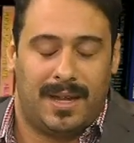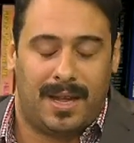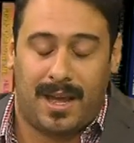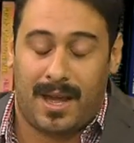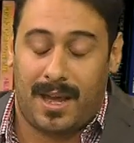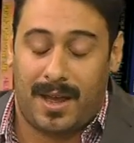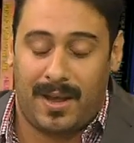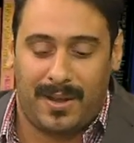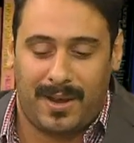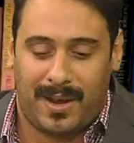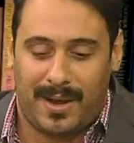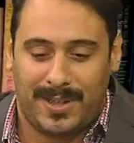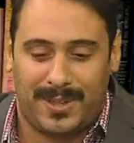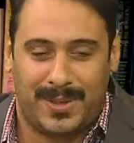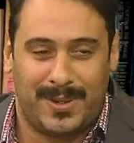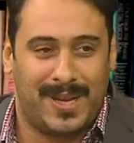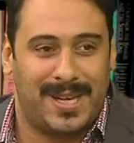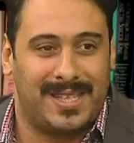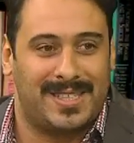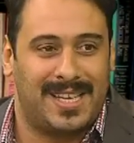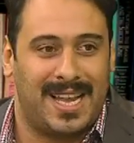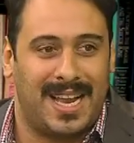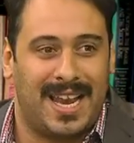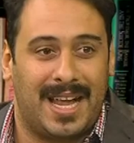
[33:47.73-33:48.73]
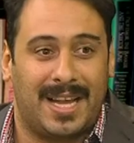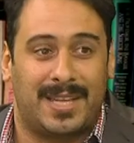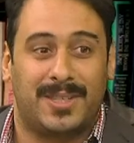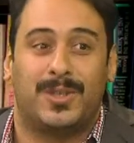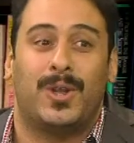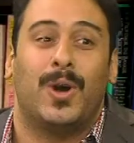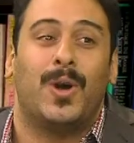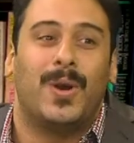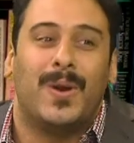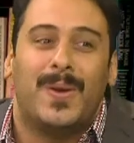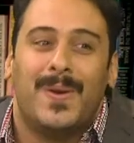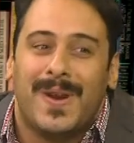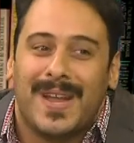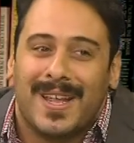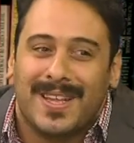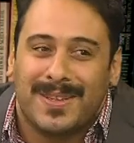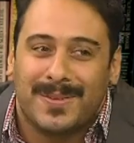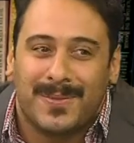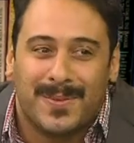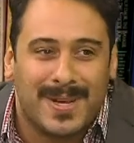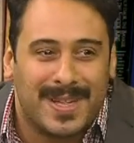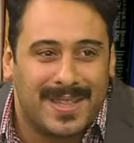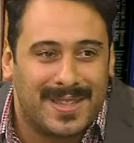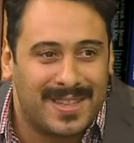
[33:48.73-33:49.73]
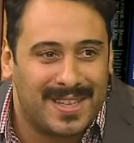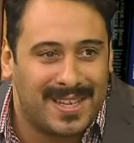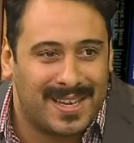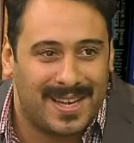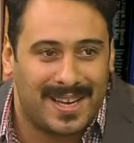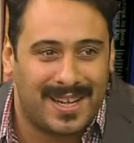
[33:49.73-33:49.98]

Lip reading: How should I say, like tolerant with